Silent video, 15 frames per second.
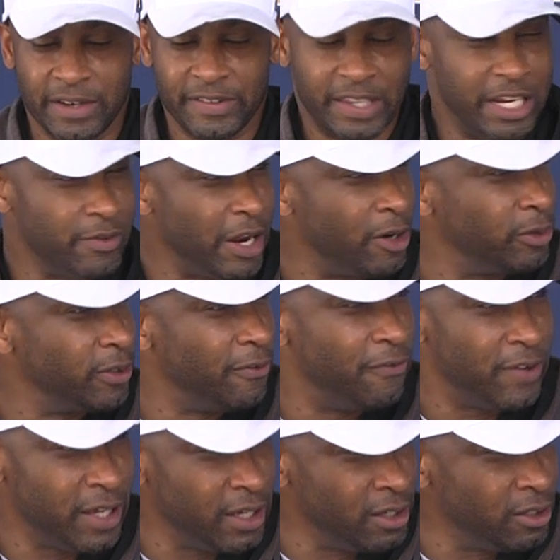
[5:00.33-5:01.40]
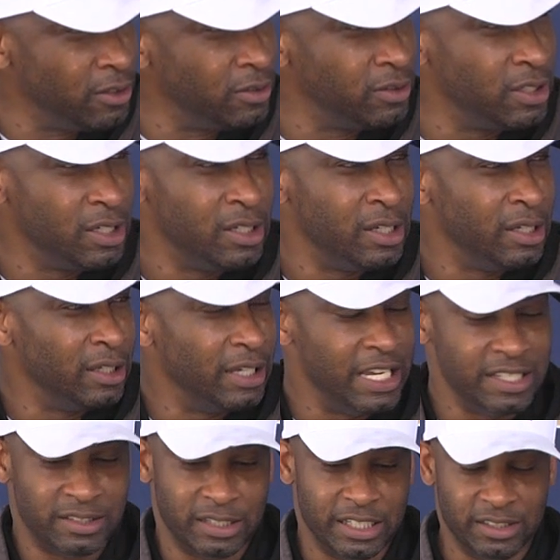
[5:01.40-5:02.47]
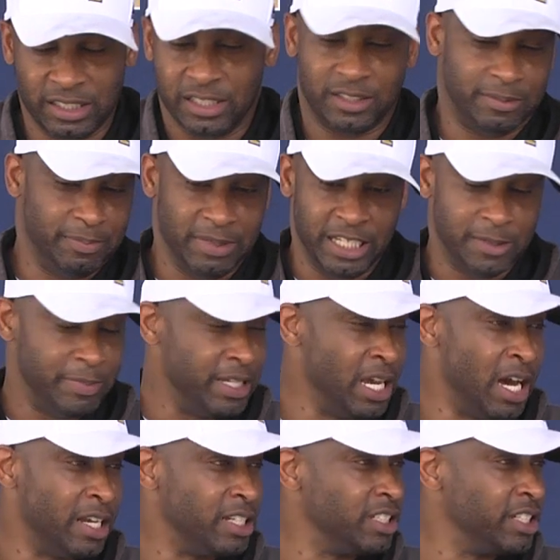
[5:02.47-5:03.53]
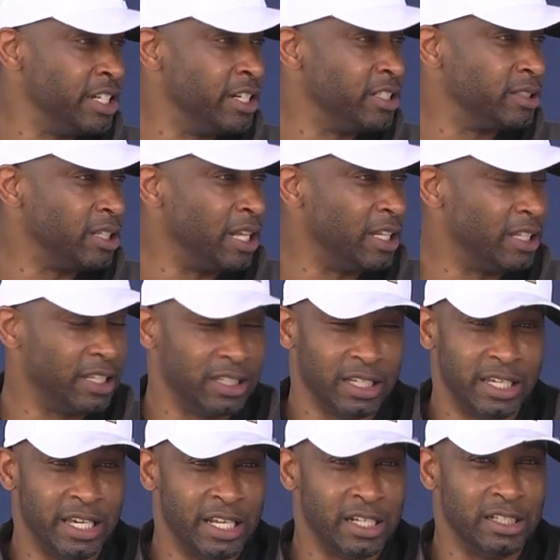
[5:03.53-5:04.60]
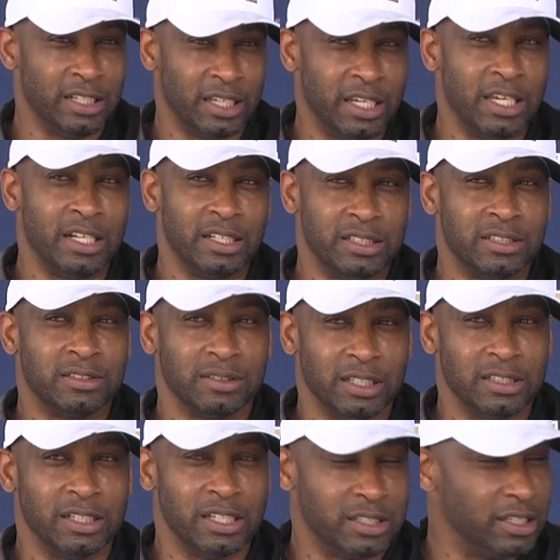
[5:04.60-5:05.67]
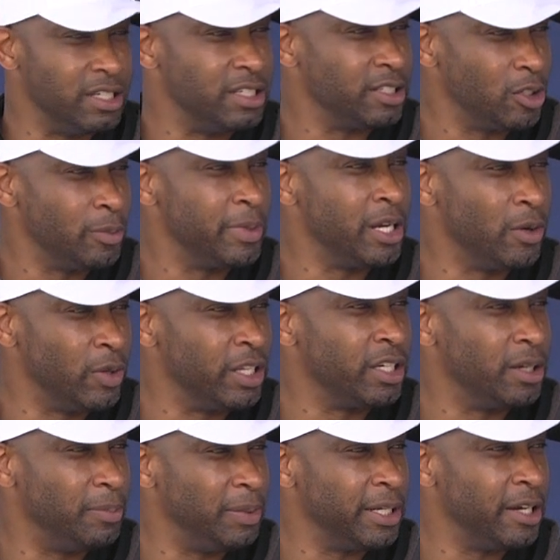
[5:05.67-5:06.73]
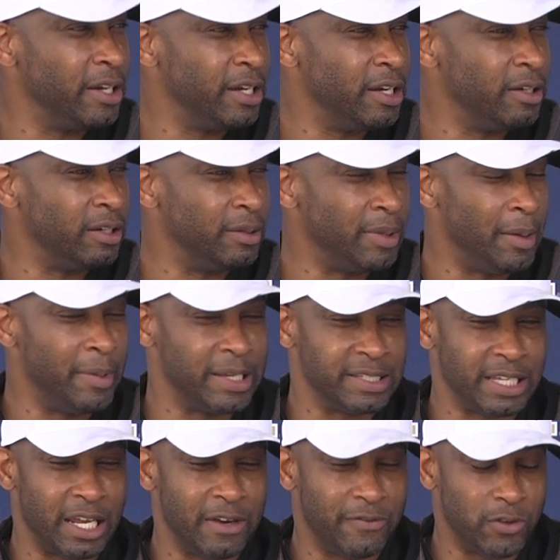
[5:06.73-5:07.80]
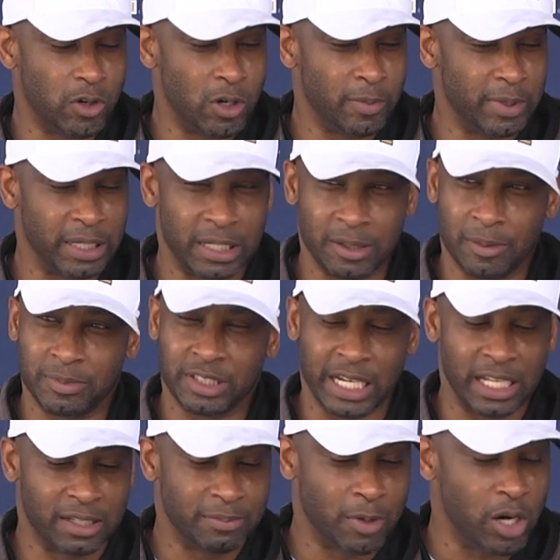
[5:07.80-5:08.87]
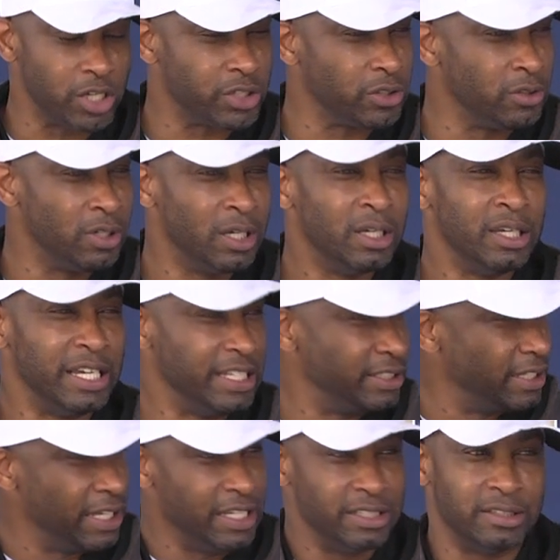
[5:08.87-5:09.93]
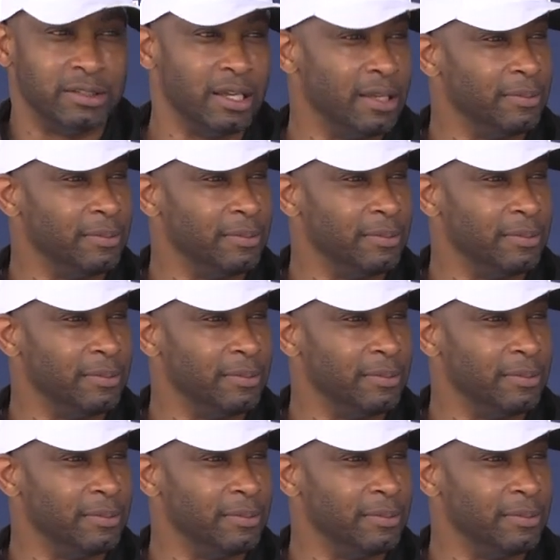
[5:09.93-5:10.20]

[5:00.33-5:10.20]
everything right on the field. he's beyond his years. The kid is going to be a really good player here, and I'm excited for him. And Jalen Marshall, he's